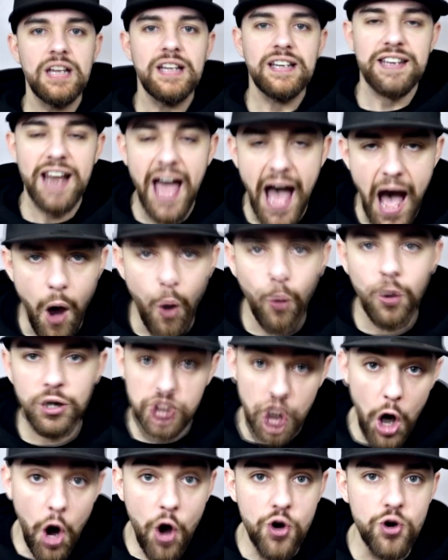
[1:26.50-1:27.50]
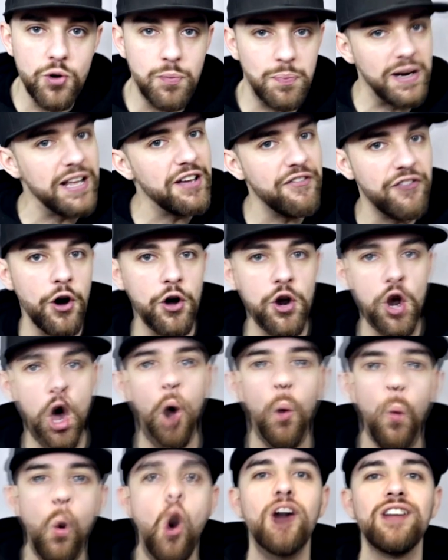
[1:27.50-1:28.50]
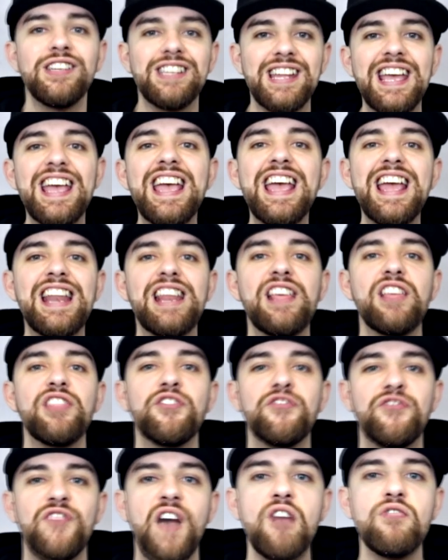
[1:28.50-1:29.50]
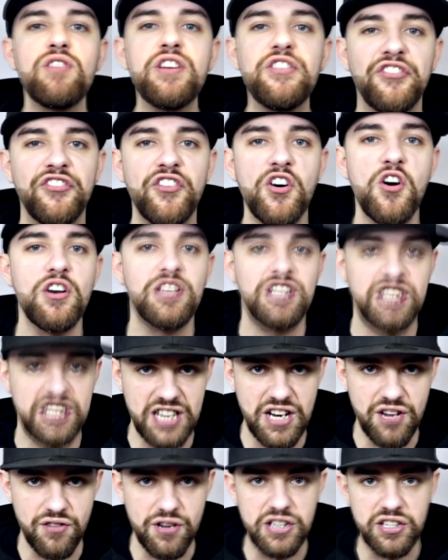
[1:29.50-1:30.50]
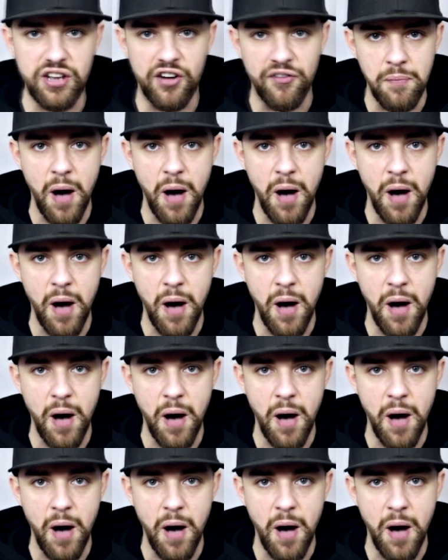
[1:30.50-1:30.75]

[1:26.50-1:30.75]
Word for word: Now, Toad, believe it or not, was in the very first series of